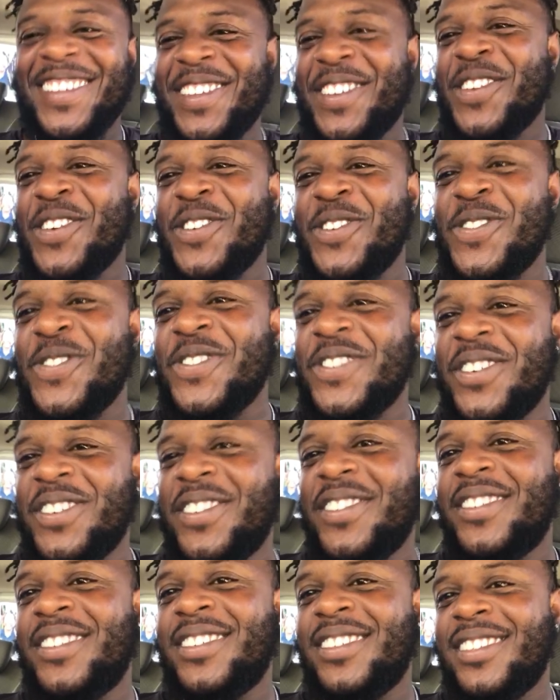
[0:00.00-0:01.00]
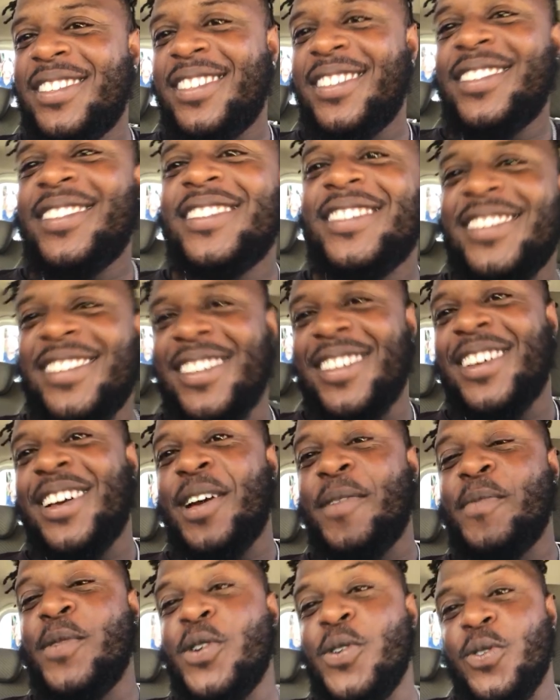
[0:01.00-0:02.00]
don't know.
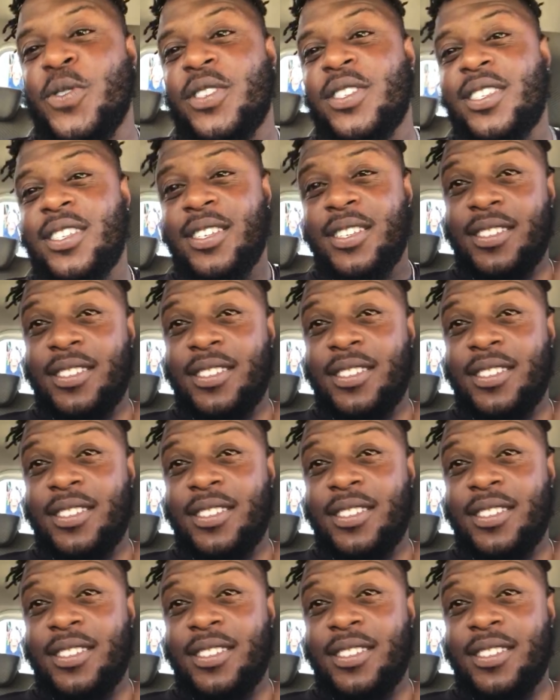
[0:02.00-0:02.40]
I'm out.